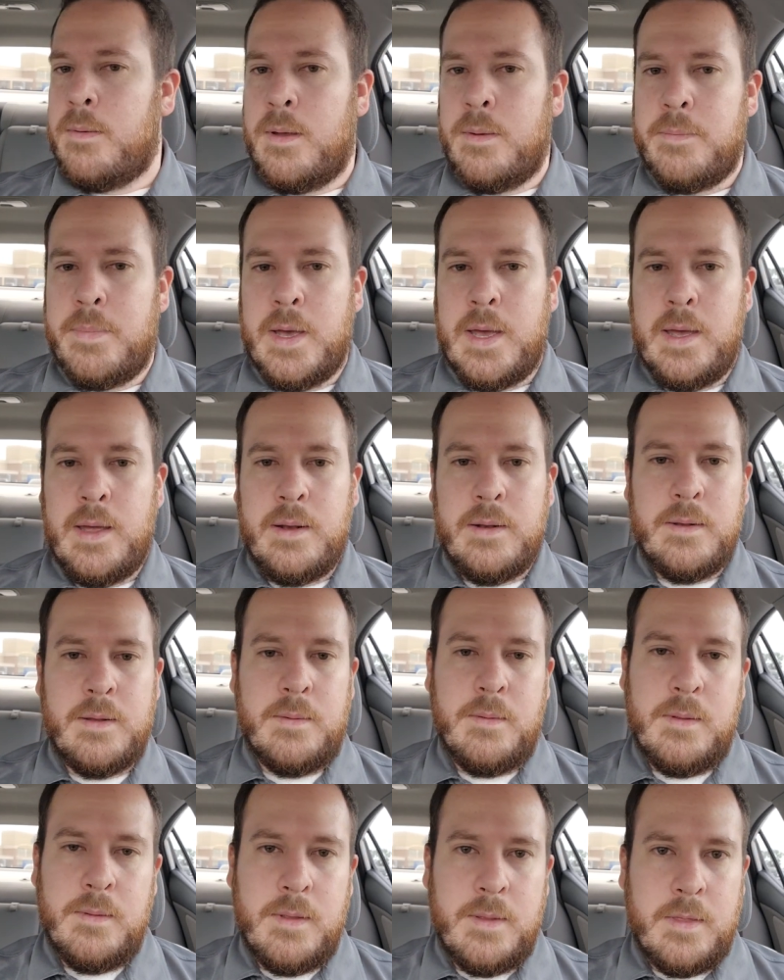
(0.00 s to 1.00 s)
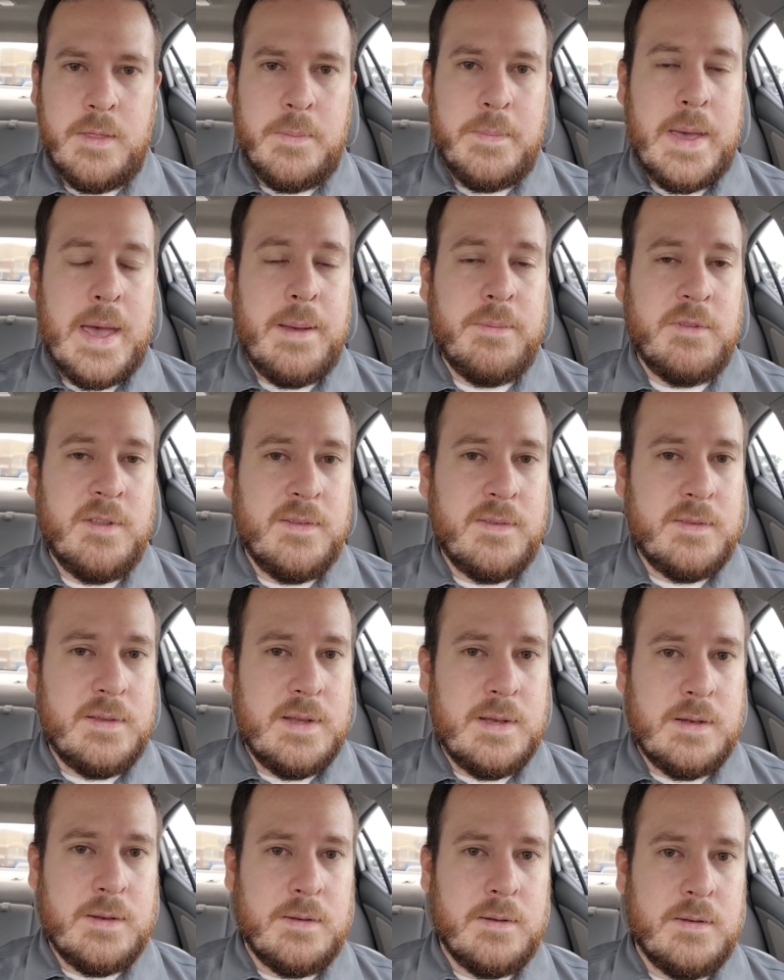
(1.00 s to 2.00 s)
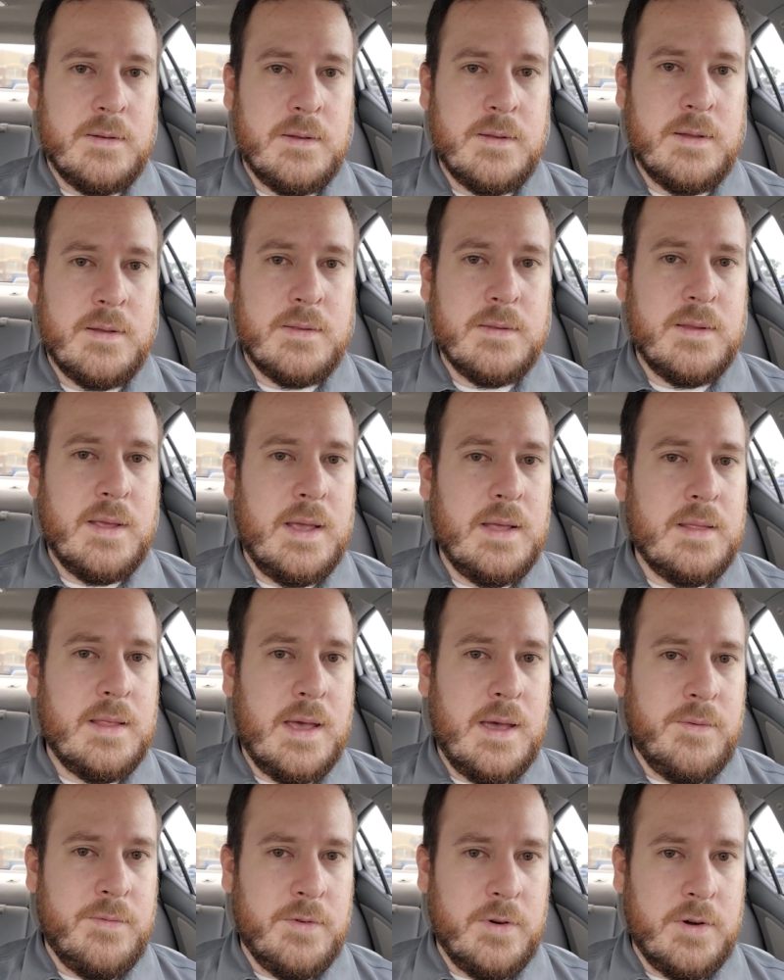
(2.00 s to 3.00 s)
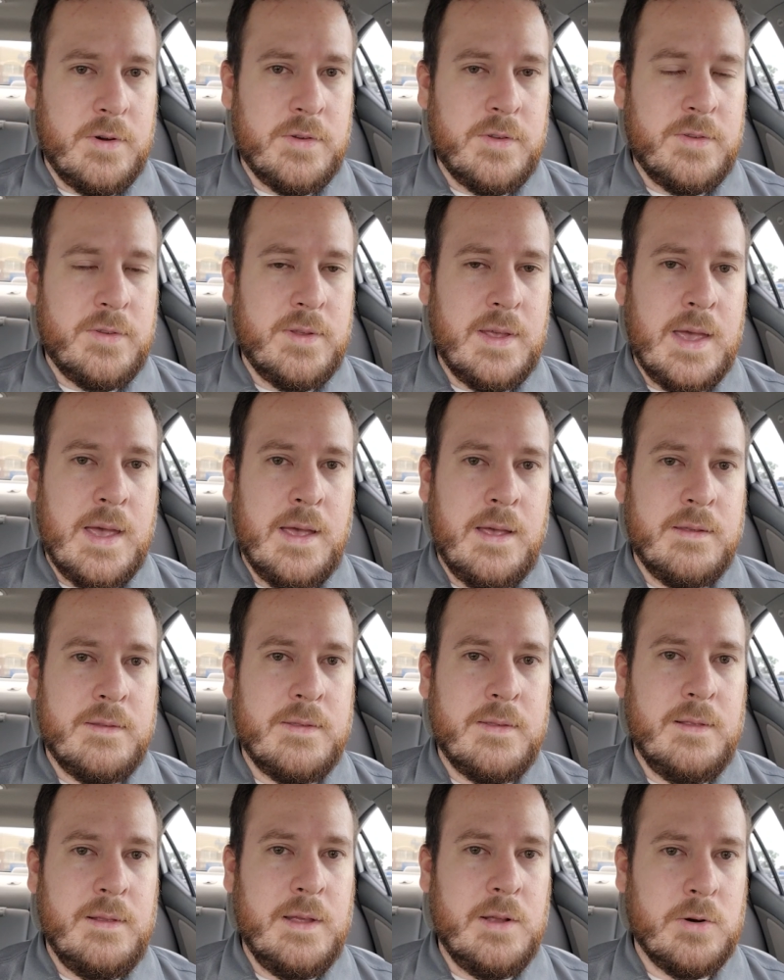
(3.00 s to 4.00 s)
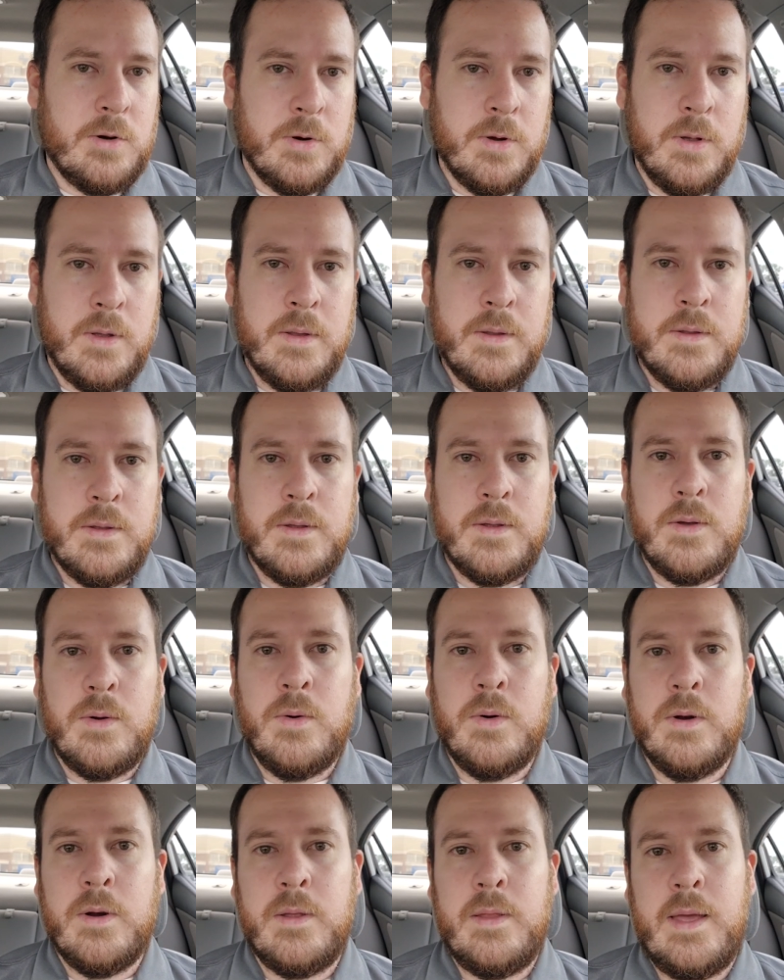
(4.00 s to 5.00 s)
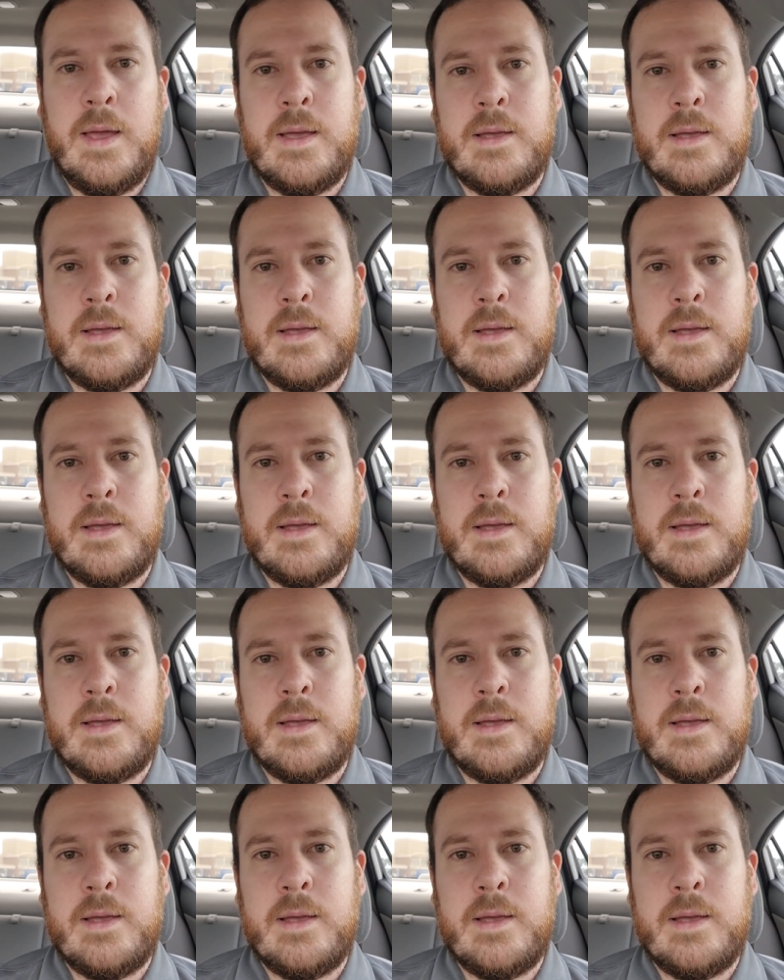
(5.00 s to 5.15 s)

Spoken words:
But the Baptists didn't take that verse as literal or